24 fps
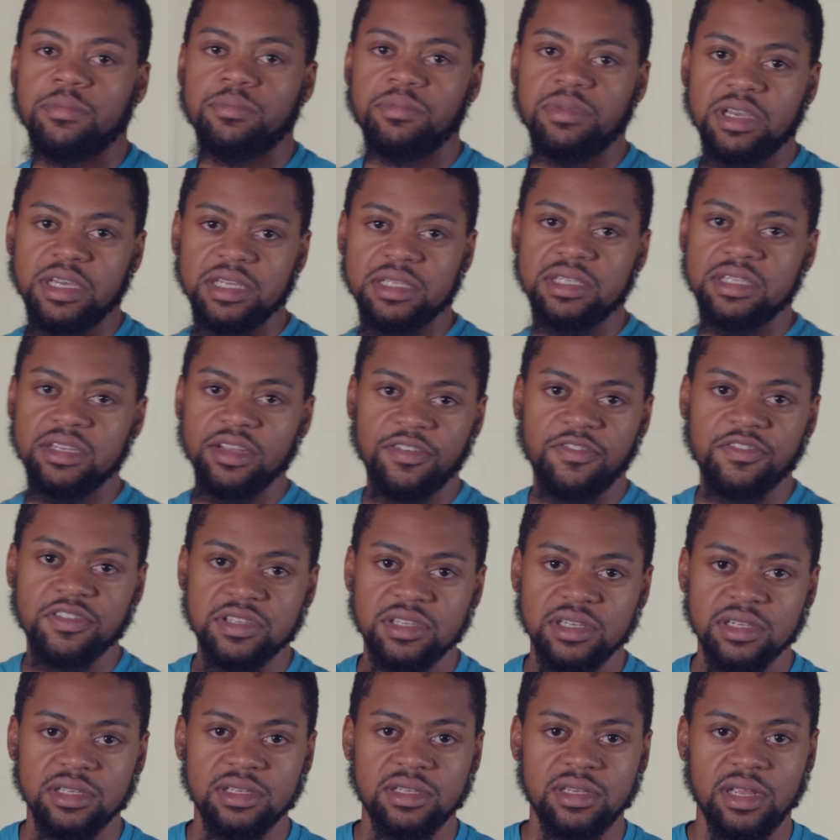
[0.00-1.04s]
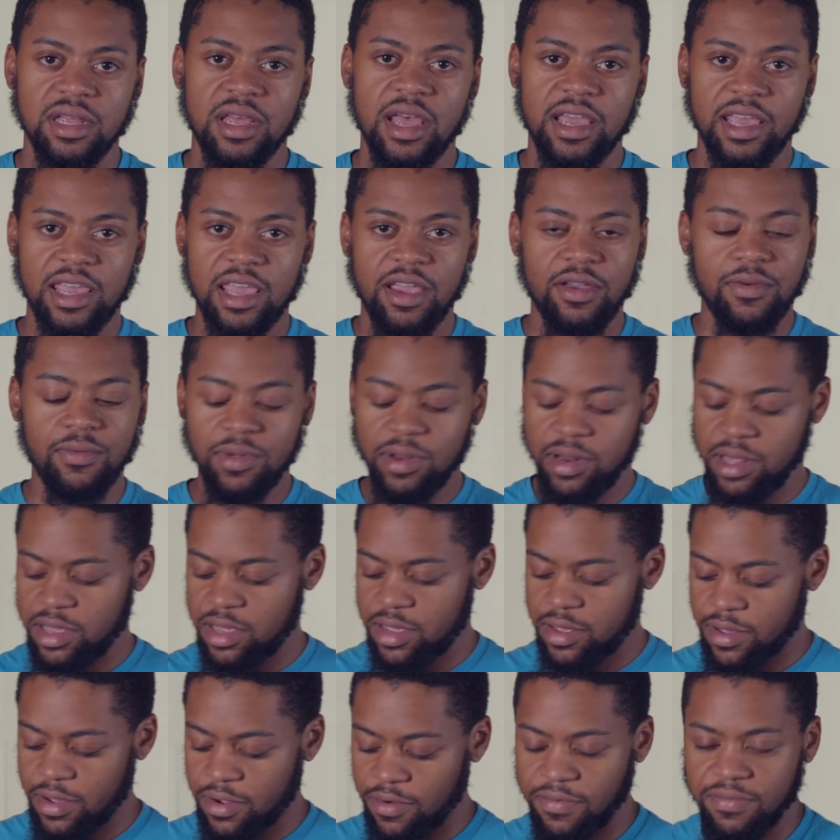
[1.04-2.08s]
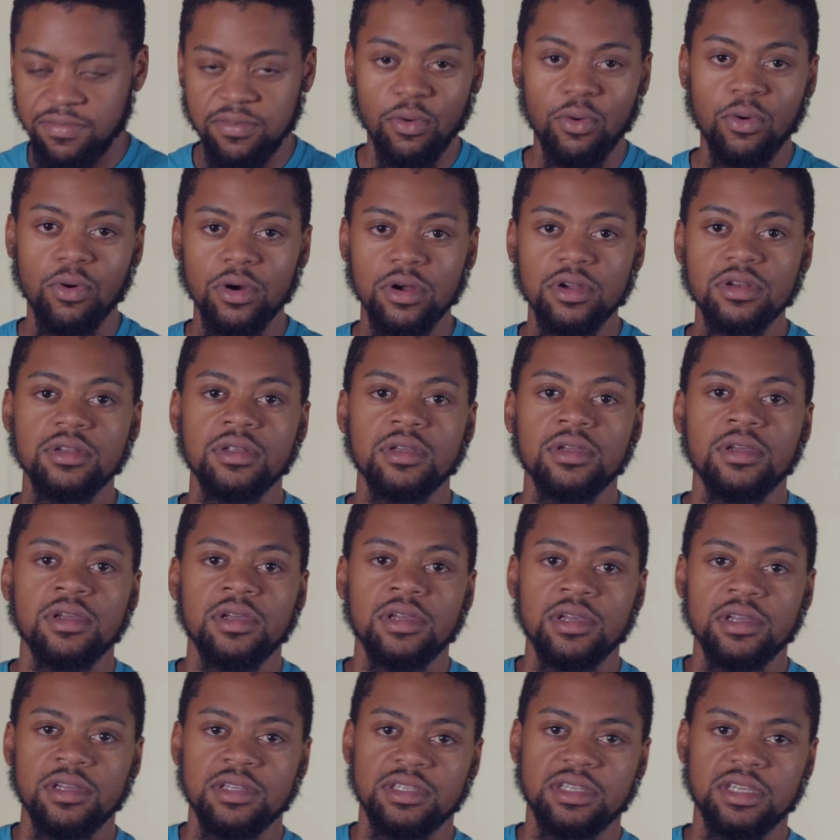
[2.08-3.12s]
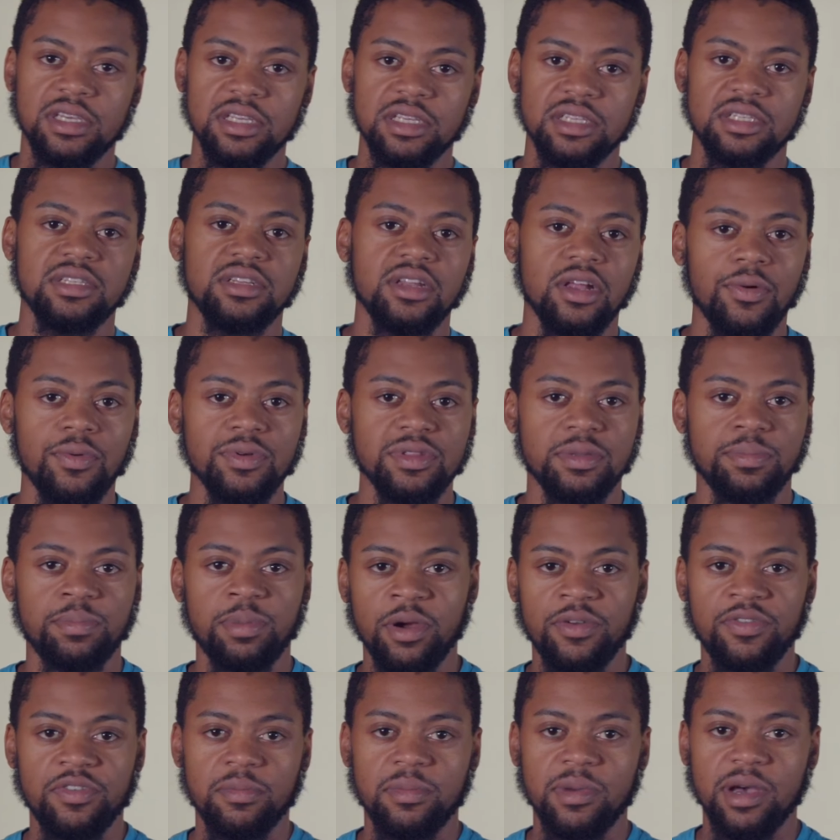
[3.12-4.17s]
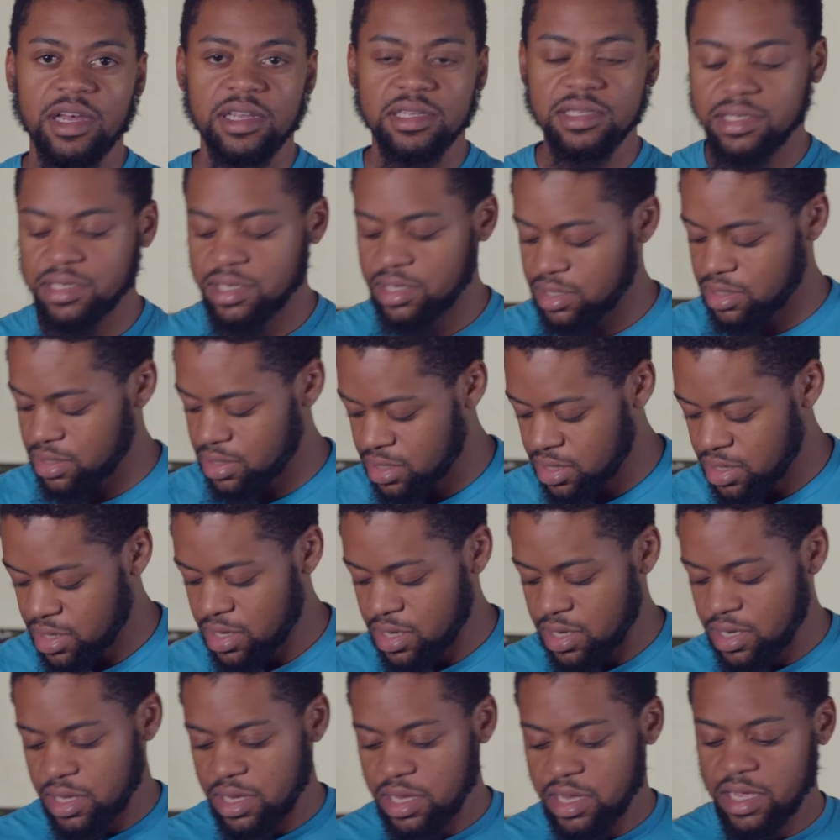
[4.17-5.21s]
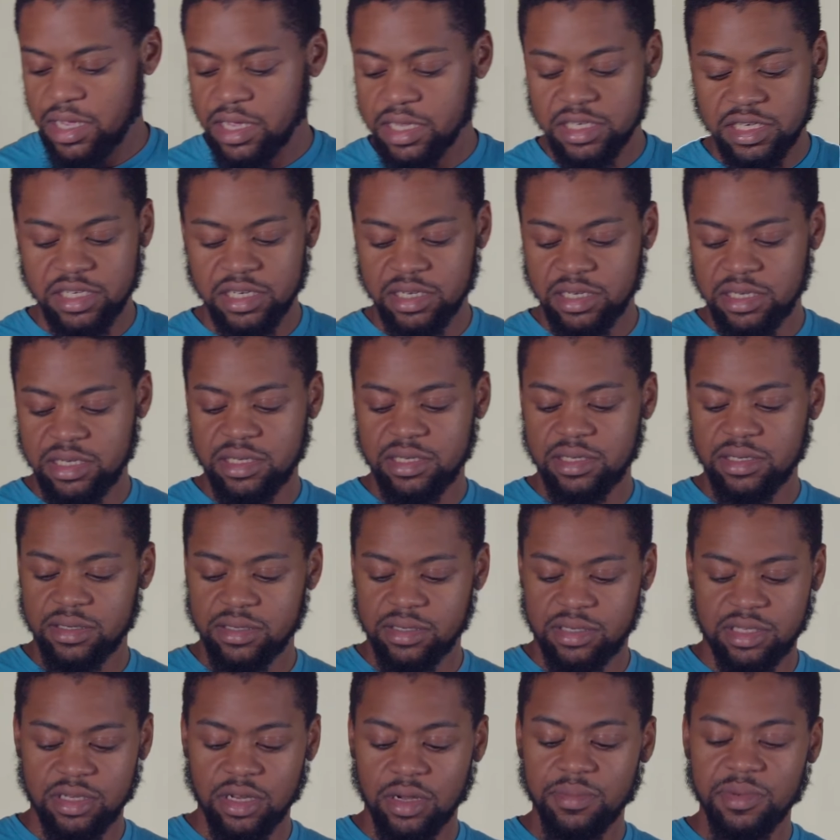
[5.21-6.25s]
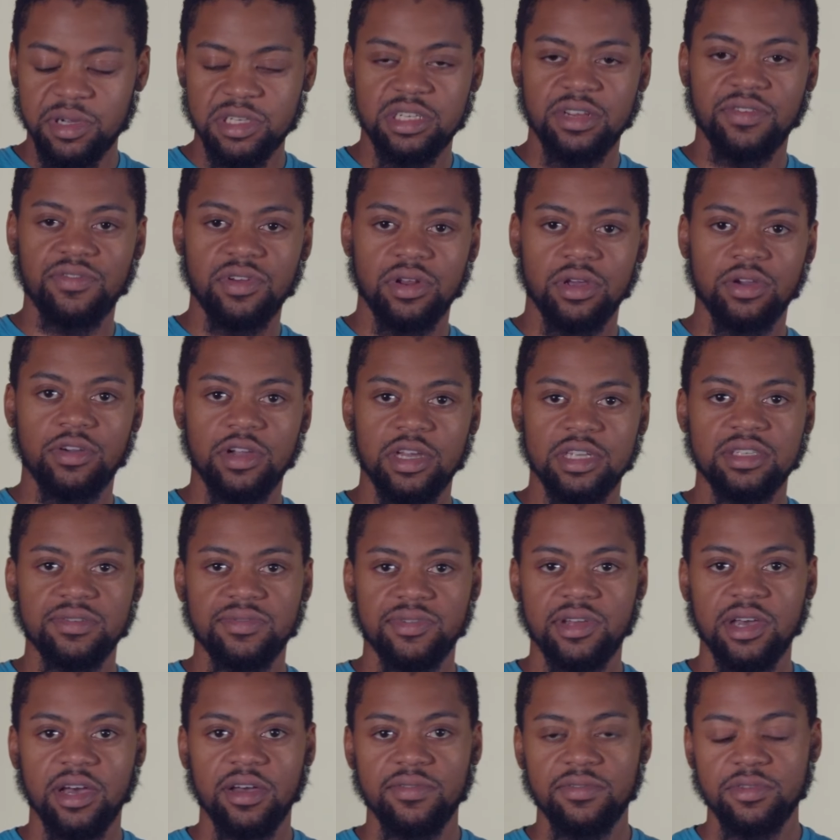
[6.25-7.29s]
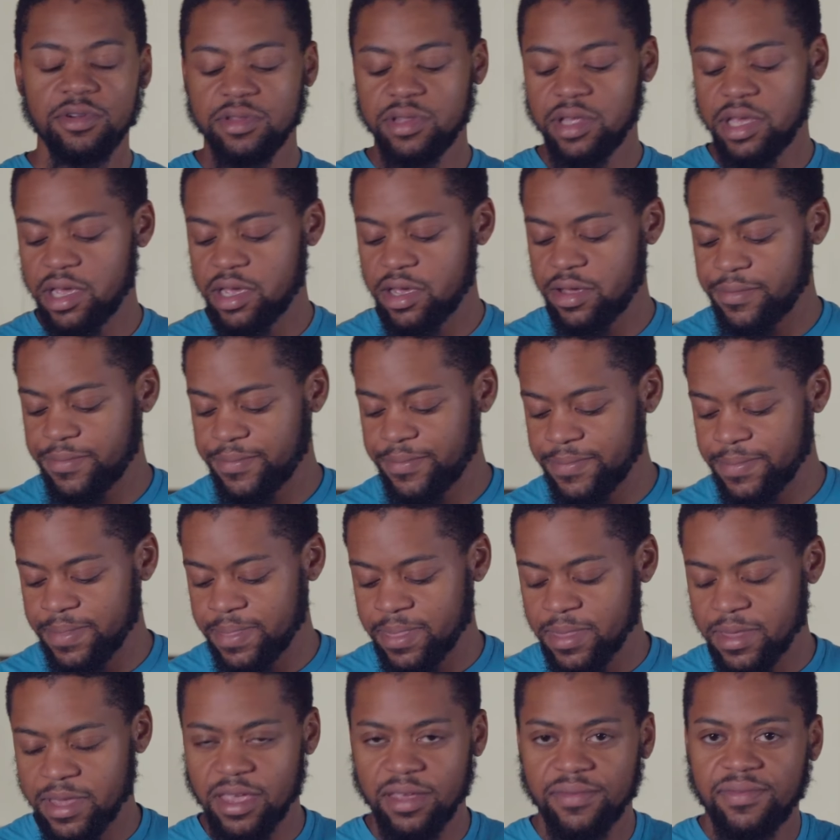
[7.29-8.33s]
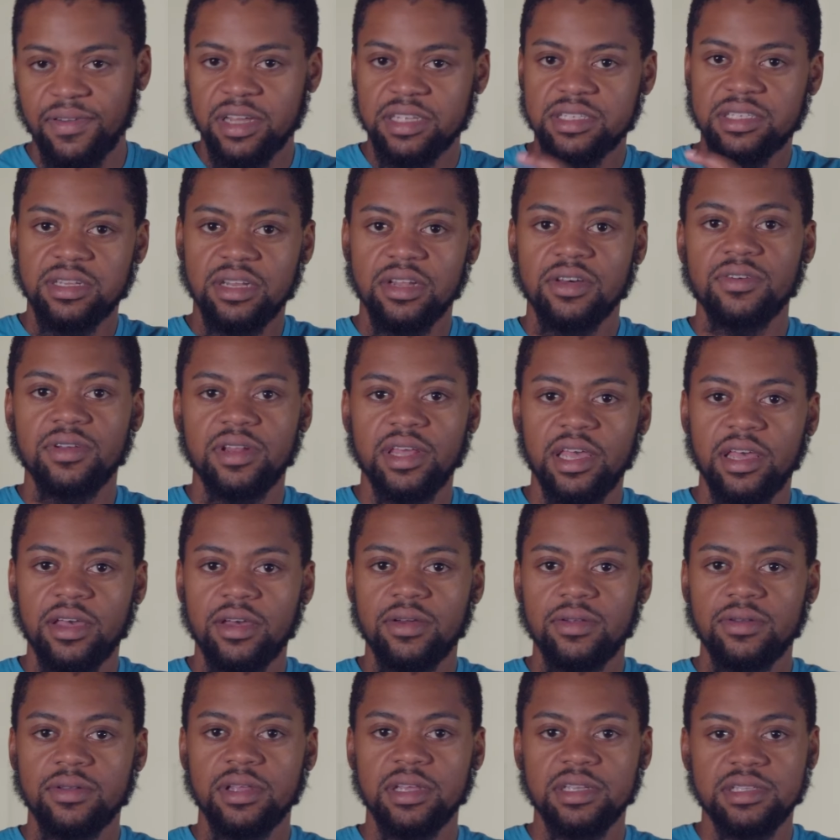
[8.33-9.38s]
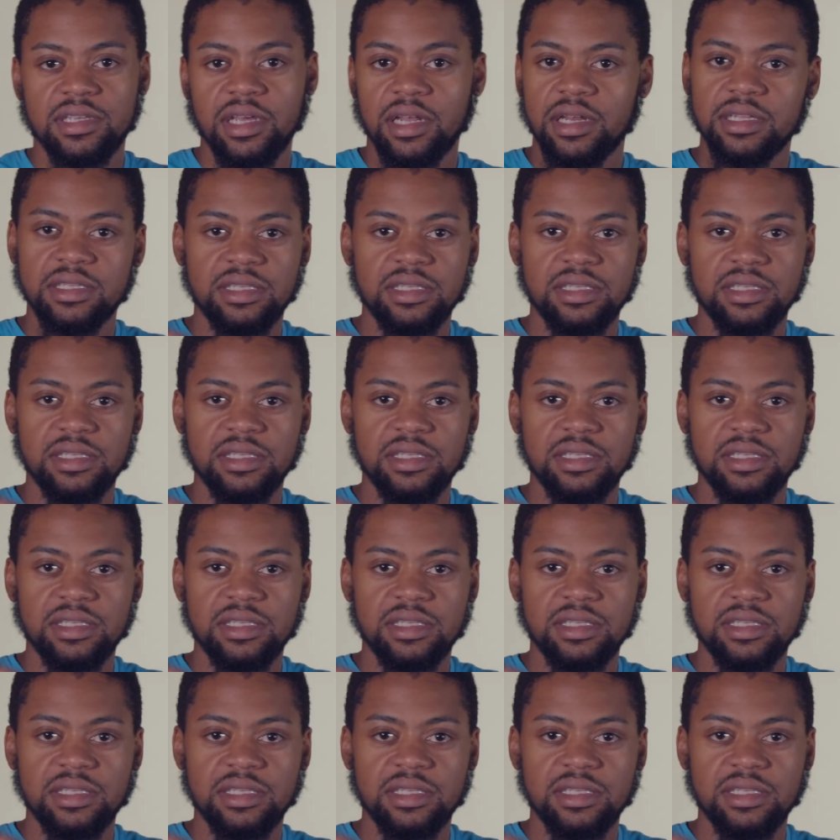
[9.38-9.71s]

of the biggest differences. I can't really afford to get slow with the perfect mindset. It's just so much of an aggressive cover that if I slow down, it's gonna